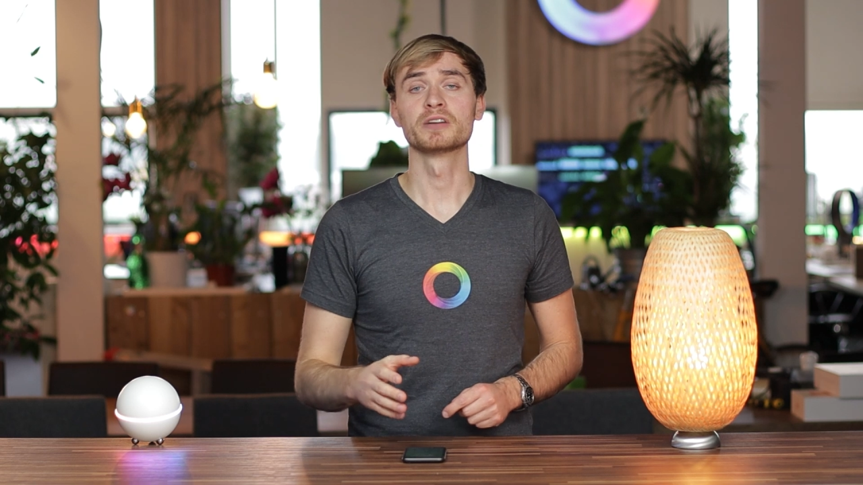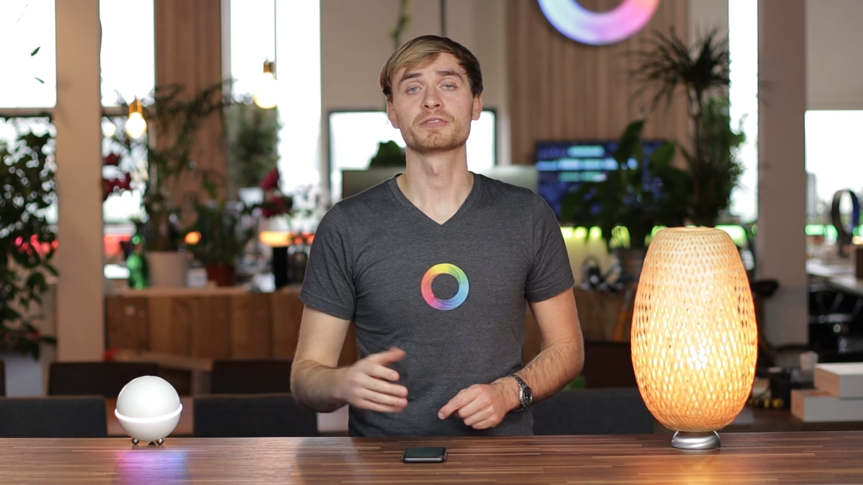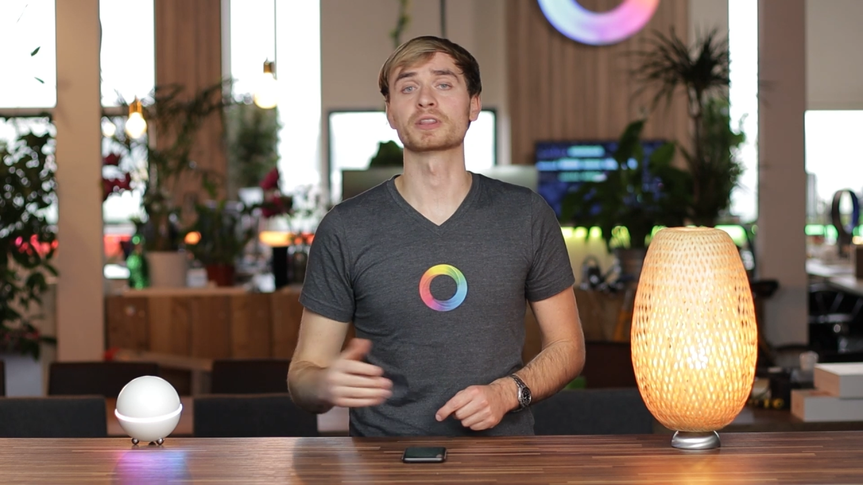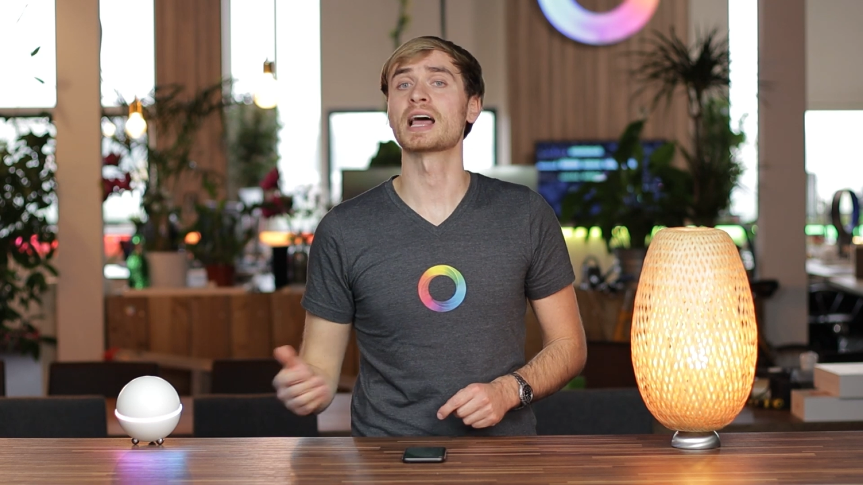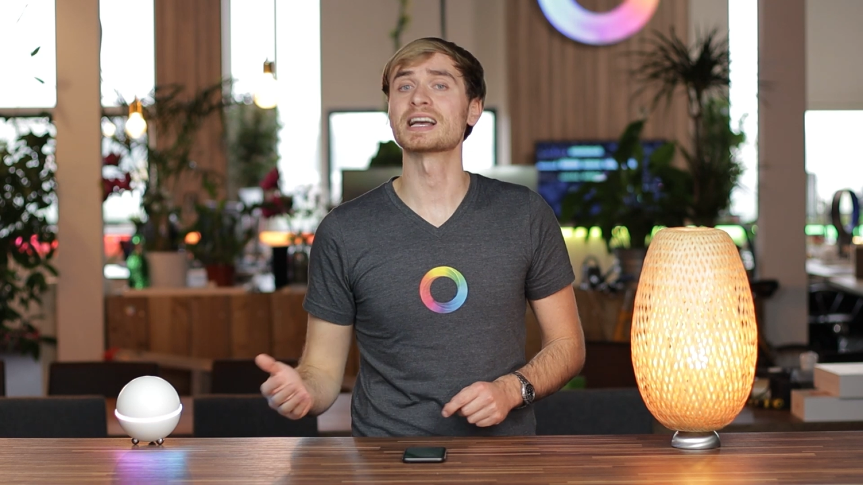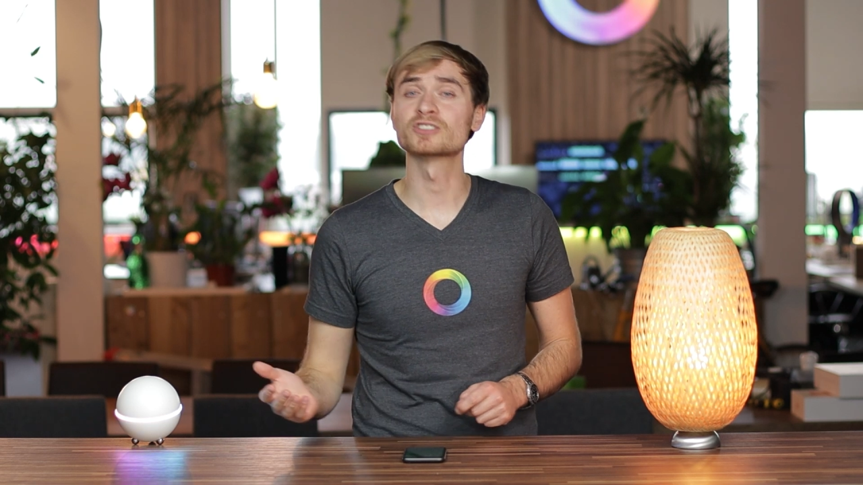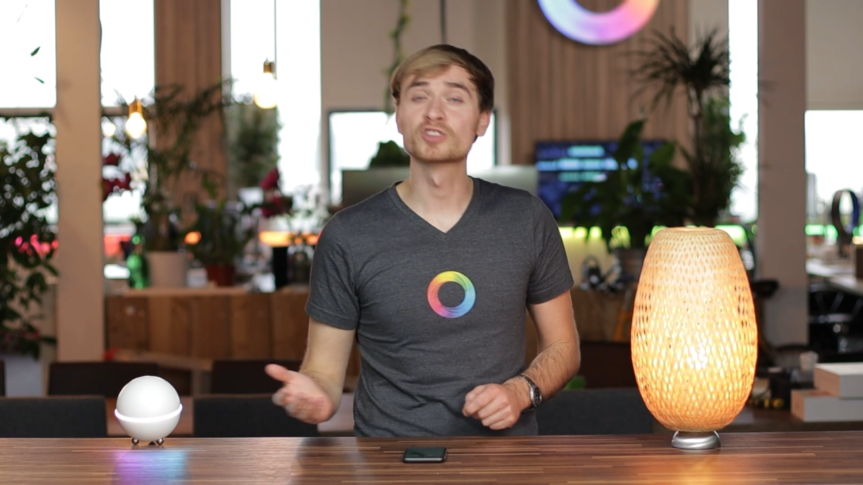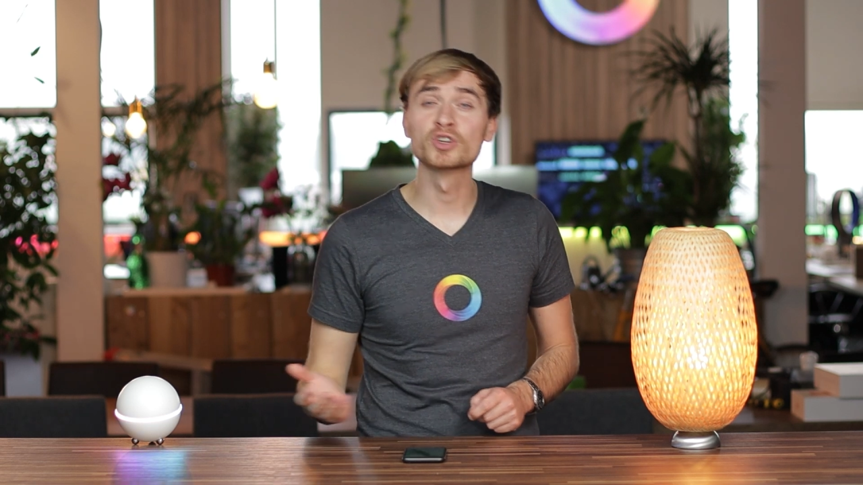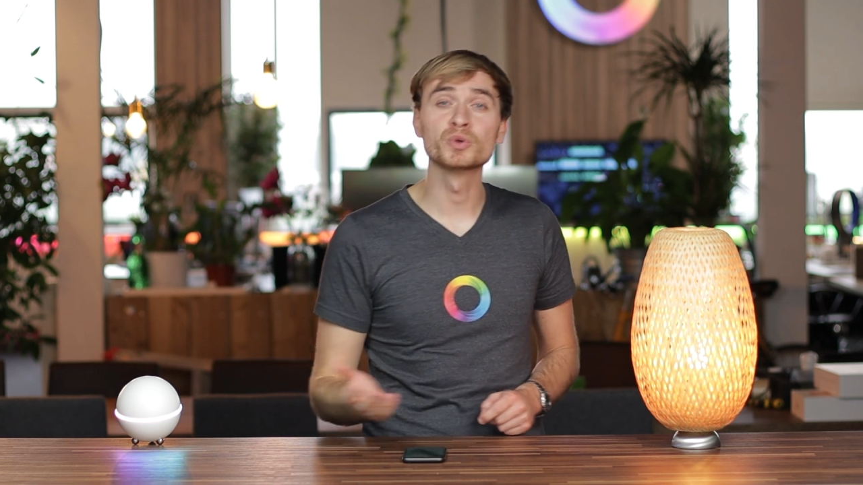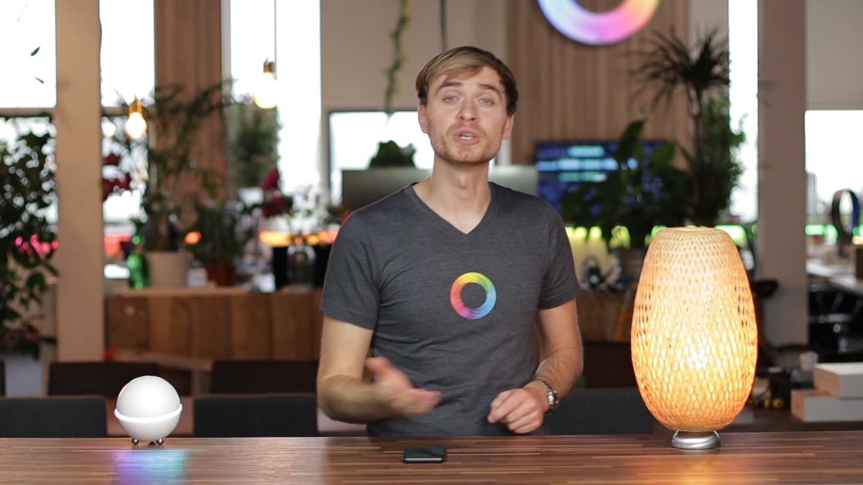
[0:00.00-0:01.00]
for the last
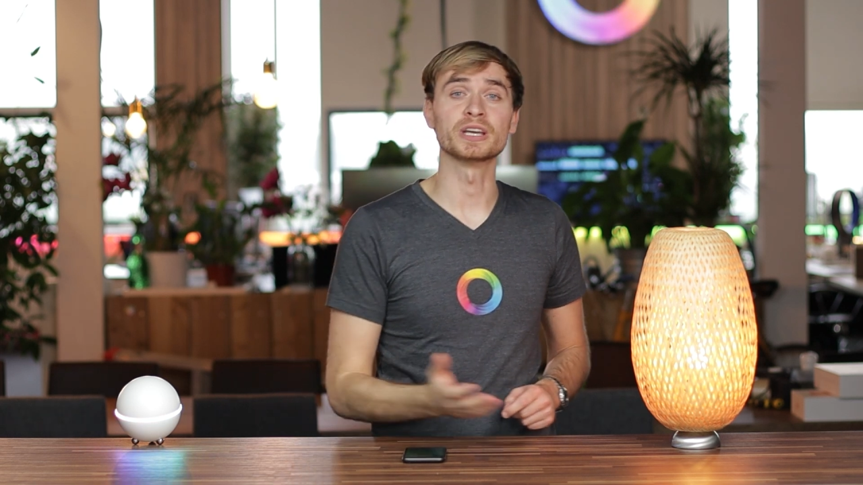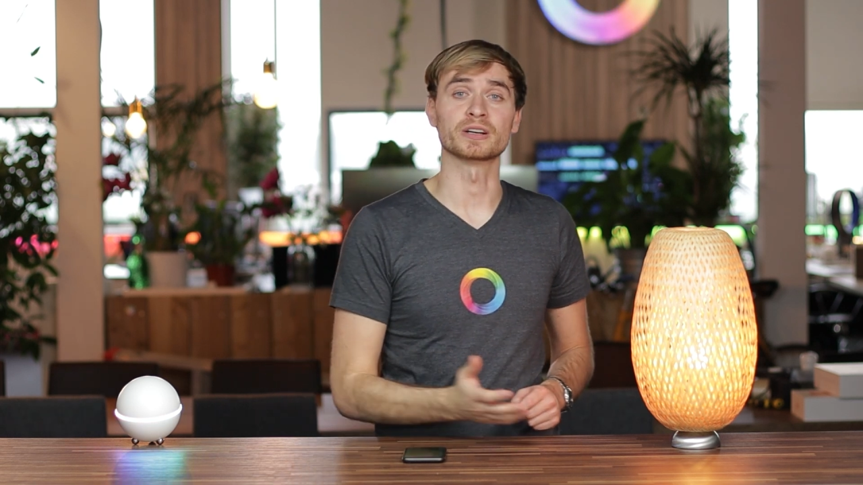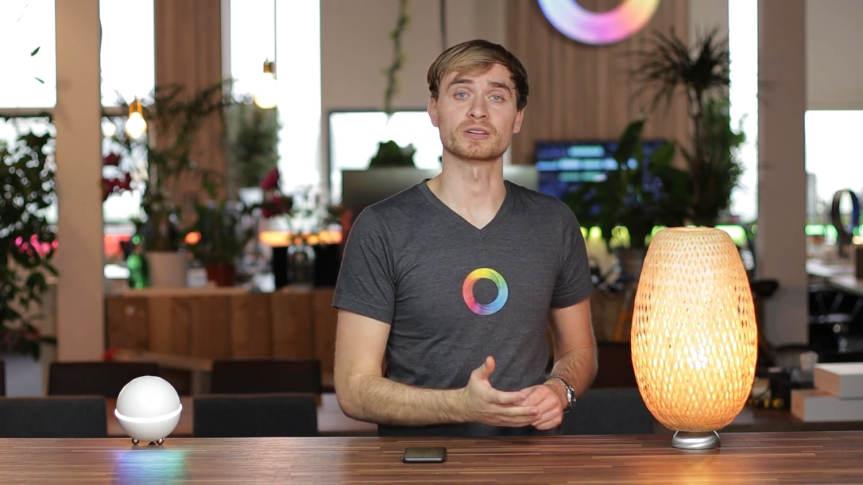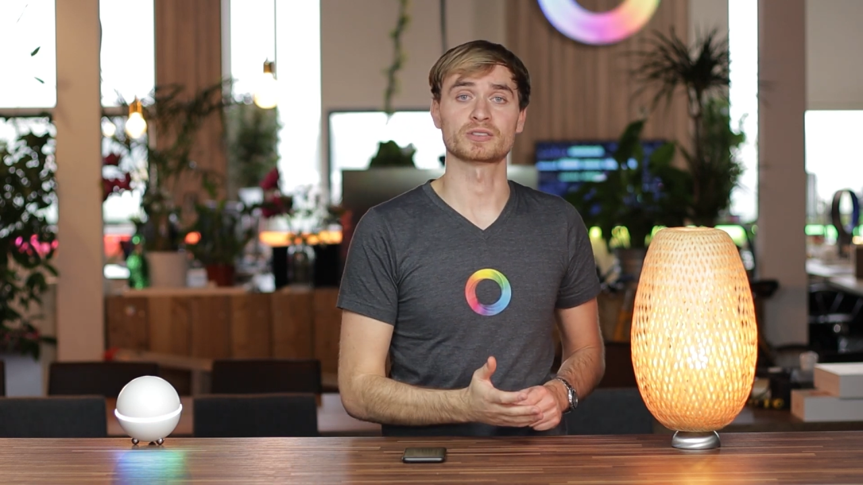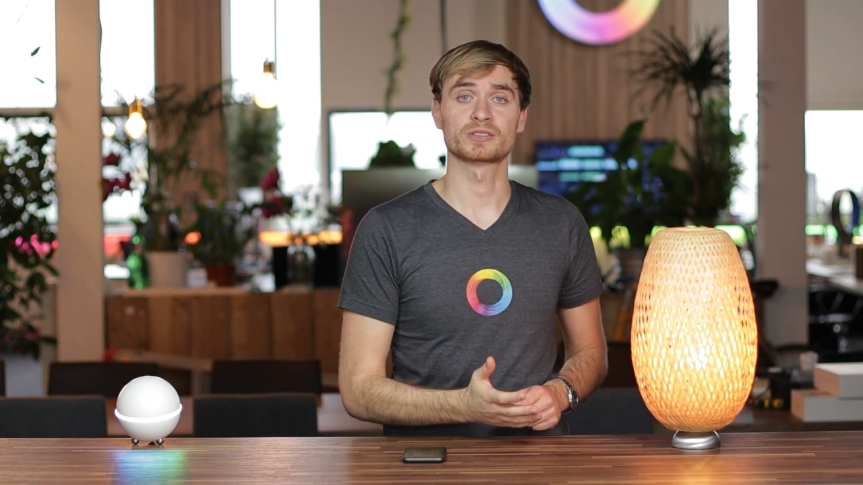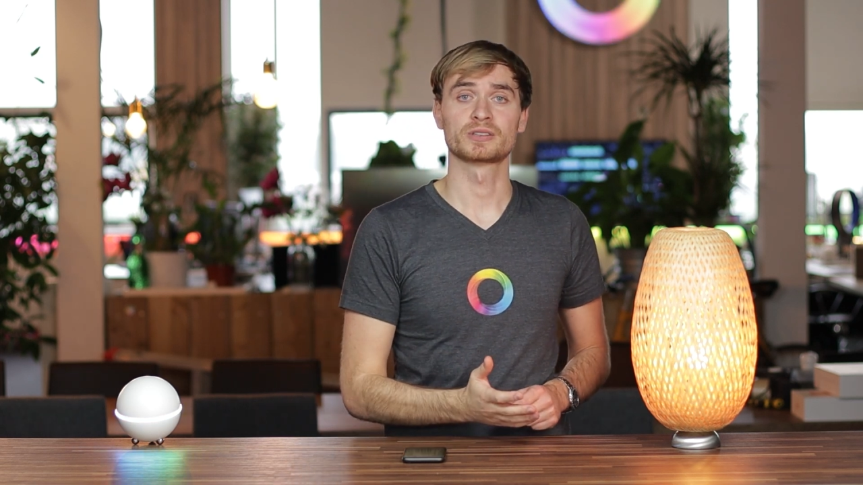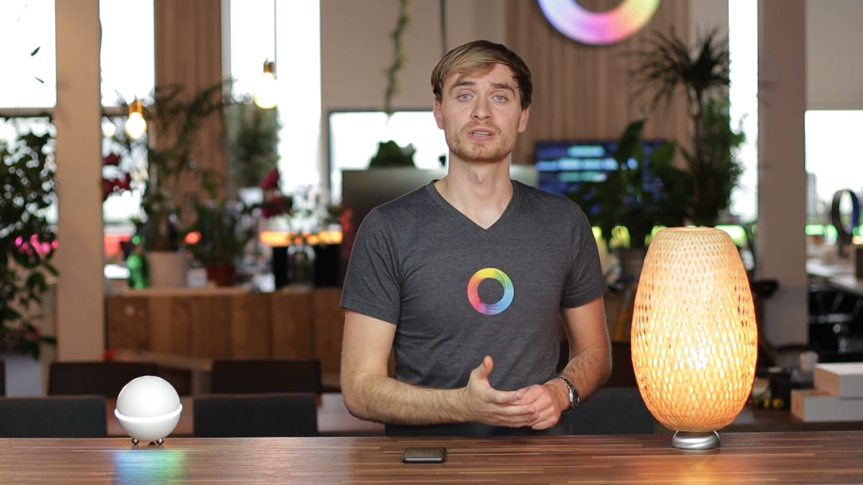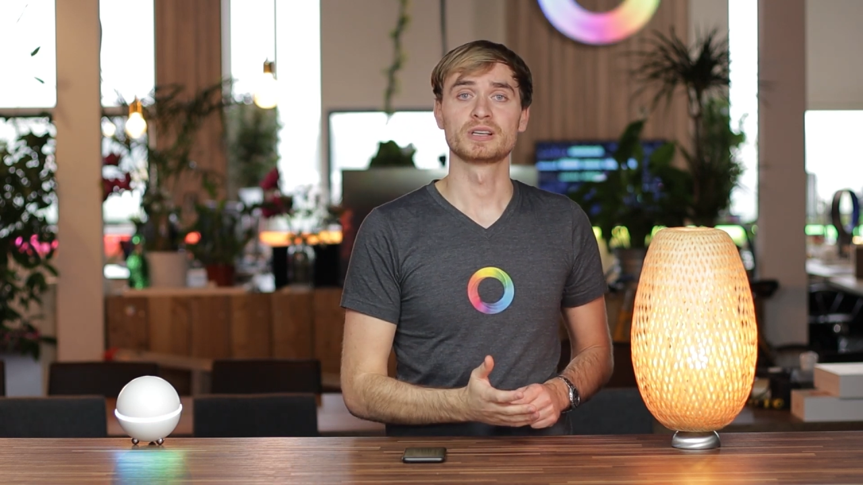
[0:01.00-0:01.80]
2 years.